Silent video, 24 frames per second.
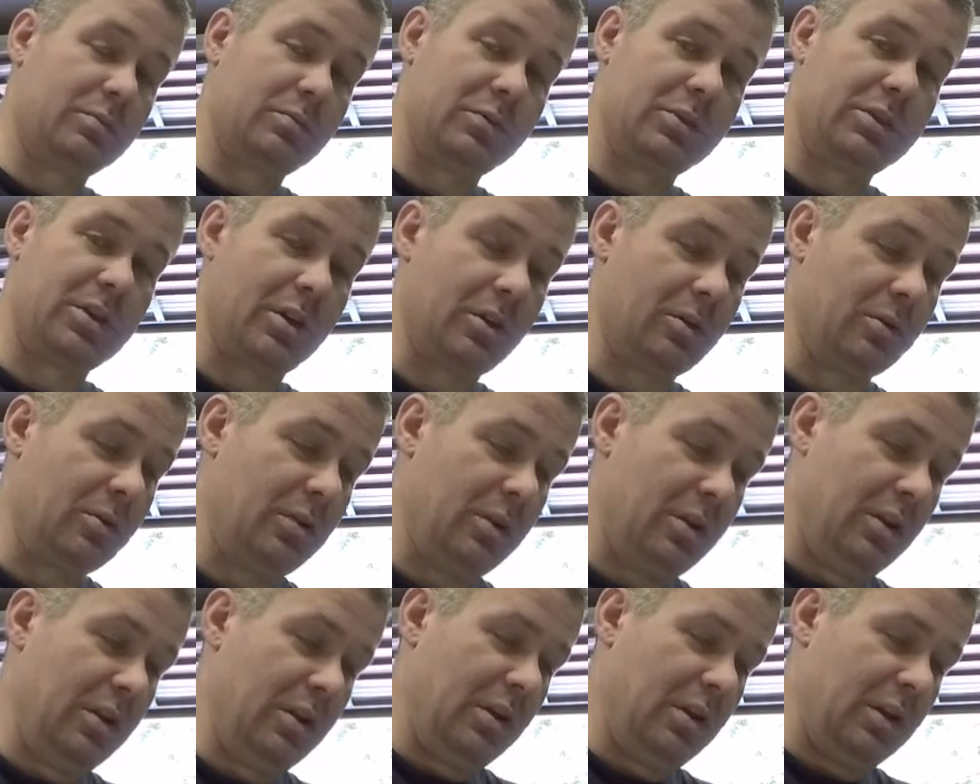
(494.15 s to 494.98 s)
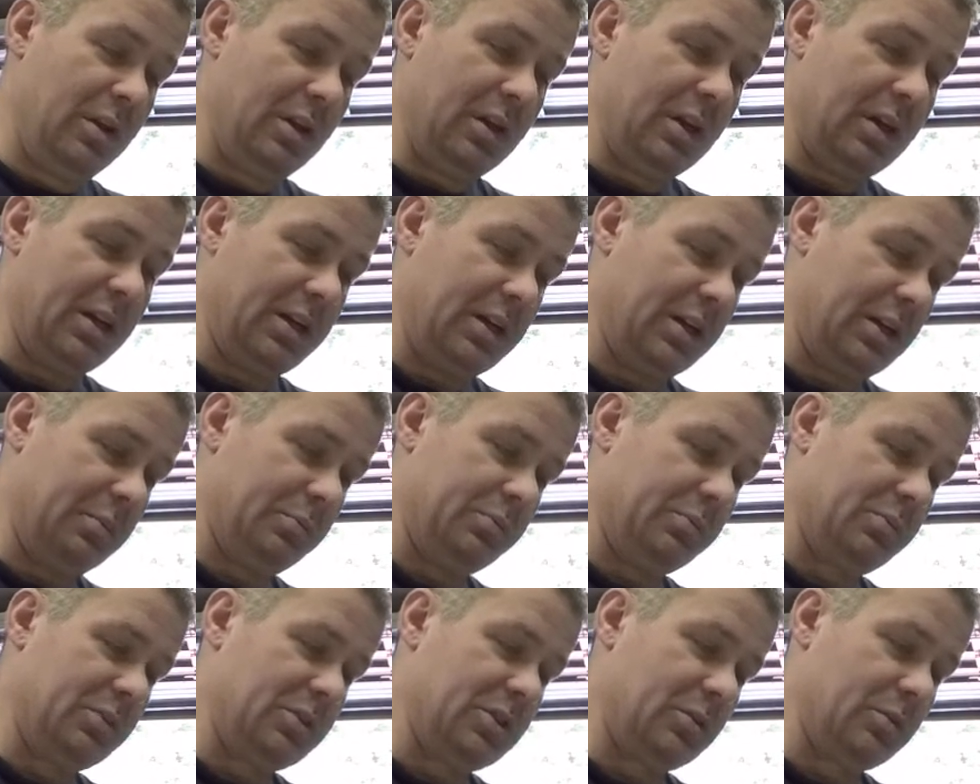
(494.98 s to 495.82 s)
So we're
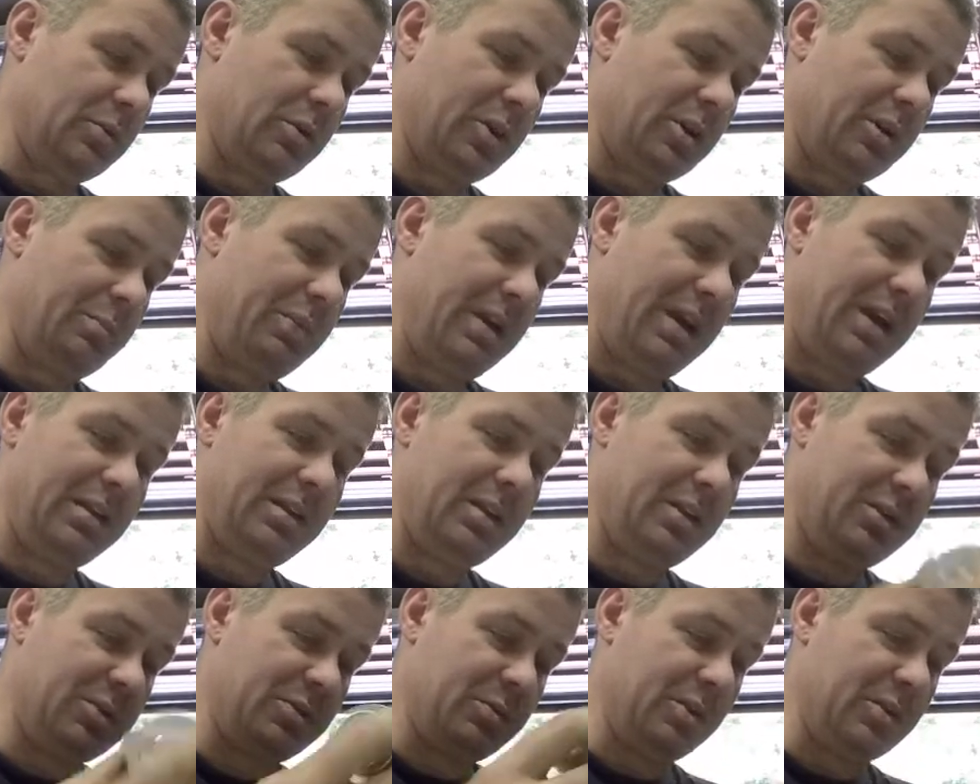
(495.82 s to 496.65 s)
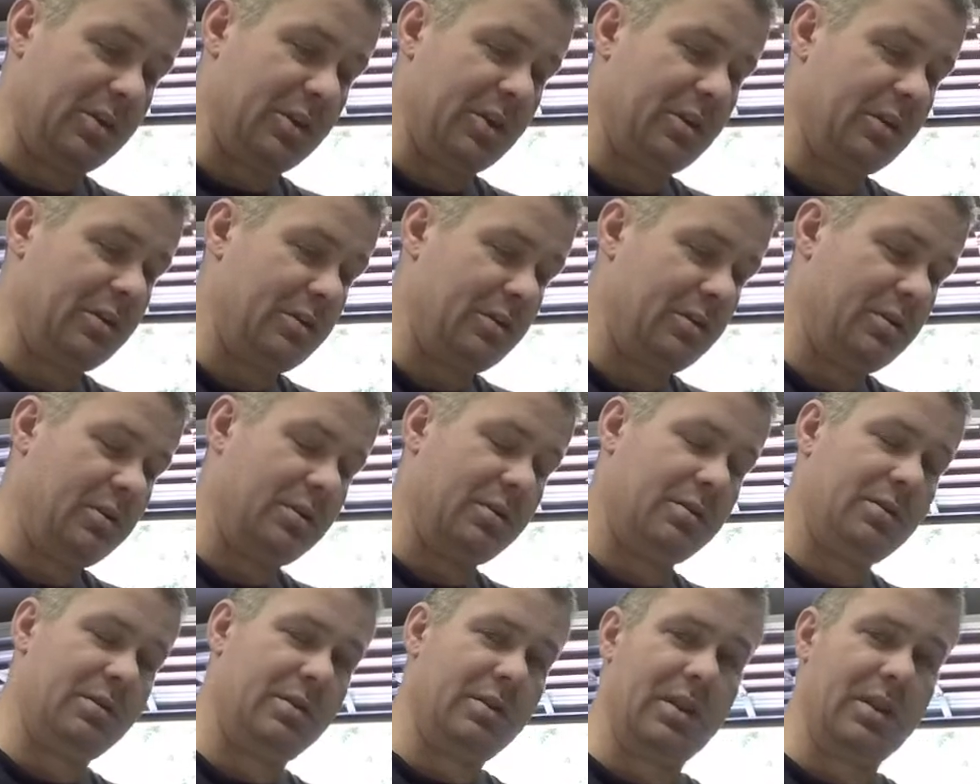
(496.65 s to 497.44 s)
going to paint this with hardener.